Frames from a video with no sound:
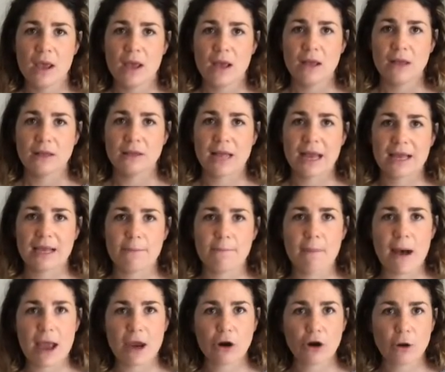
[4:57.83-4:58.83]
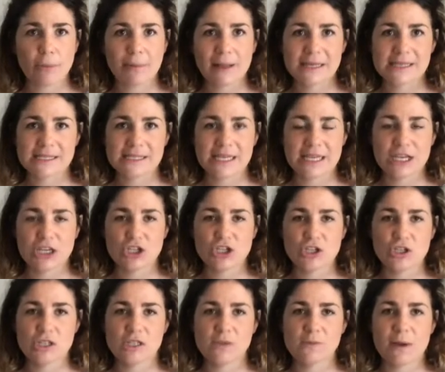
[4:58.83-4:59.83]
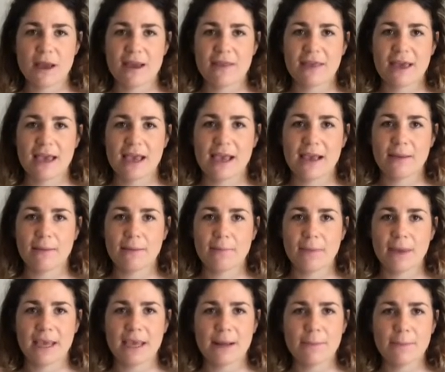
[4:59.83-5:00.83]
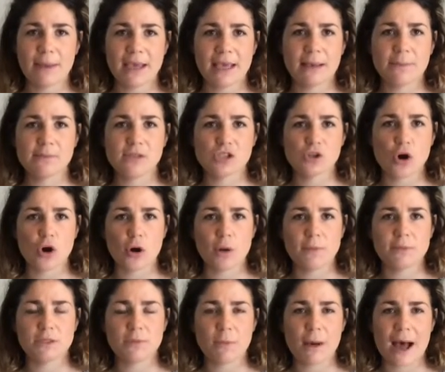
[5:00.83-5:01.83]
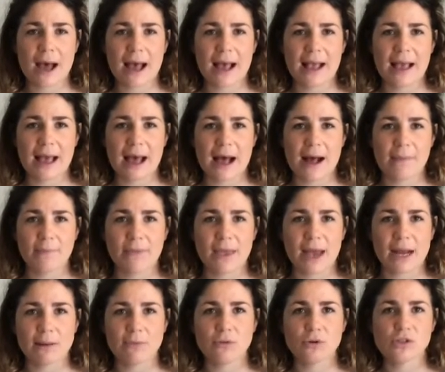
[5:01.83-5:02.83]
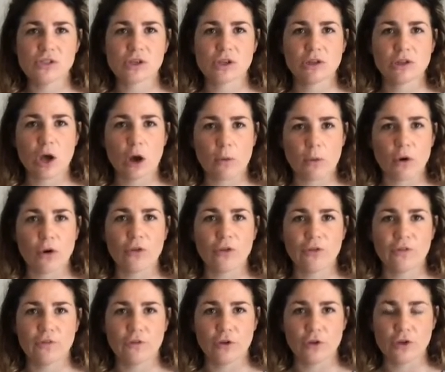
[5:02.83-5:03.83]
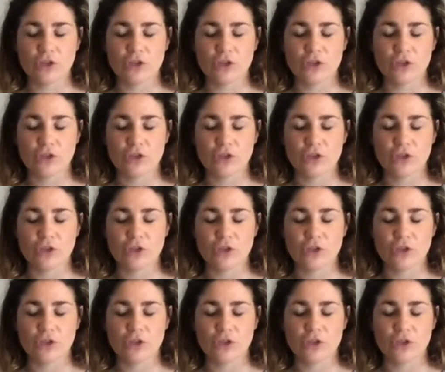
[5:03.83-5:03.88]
like microplastic issues where they begin being absorbed by animals lower on the food